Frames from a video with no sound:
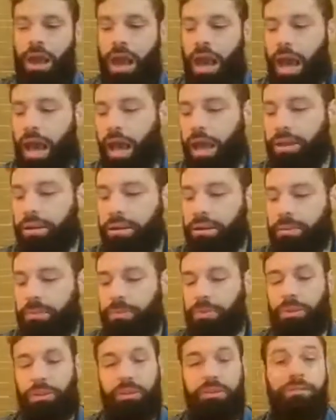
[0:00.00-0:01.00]
And
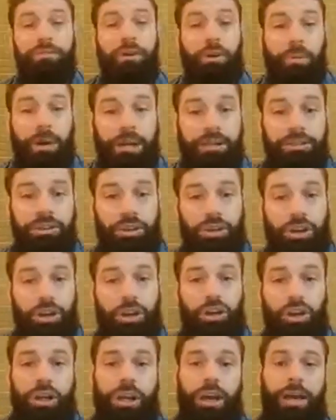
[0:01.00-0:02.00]
the formats you're going
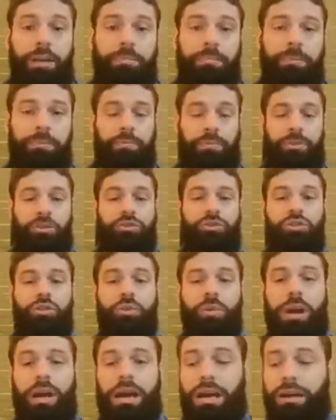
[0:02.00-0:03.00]
to look at. So
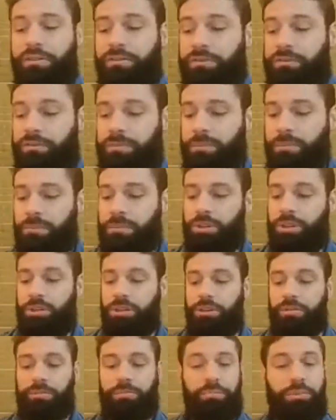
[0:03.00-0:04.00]

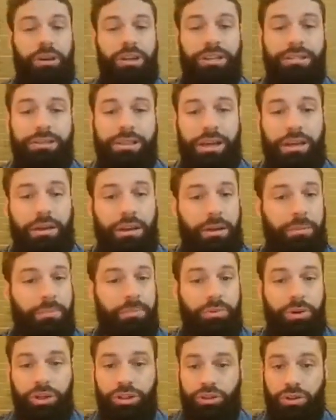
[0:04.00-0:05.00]
you're pretty standard. I'm
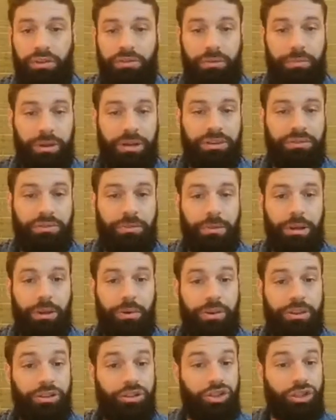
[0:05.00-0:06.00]
pretty sure everybody's familiar
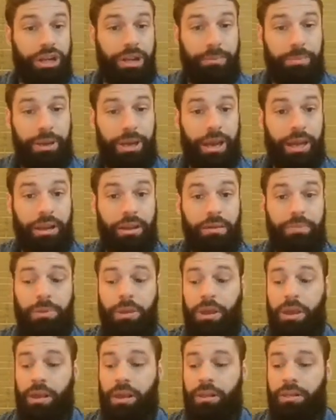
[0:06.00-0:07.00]
with JPEG.
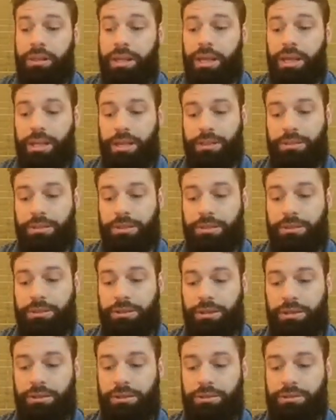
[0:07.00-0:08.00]
There's
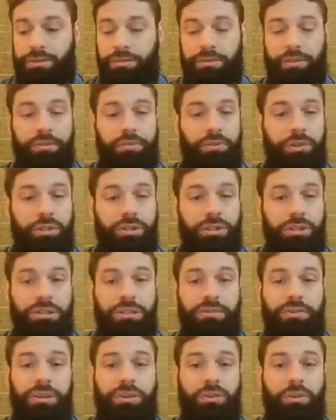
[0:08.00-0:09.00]
different
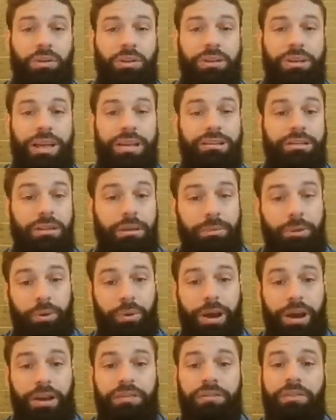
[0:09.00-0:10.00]
versions of it called
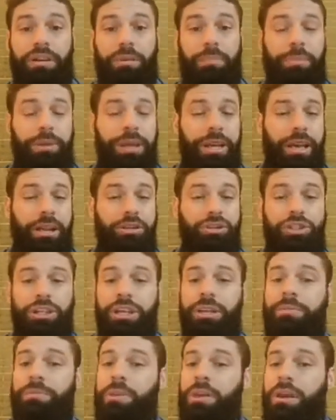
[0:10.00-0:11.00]
SWF and
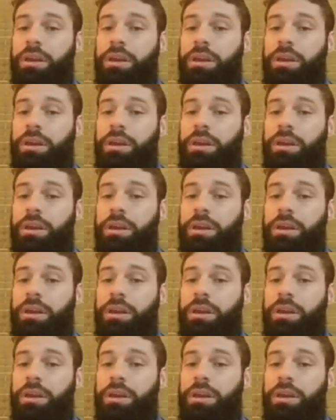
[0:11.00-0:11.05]
PNG.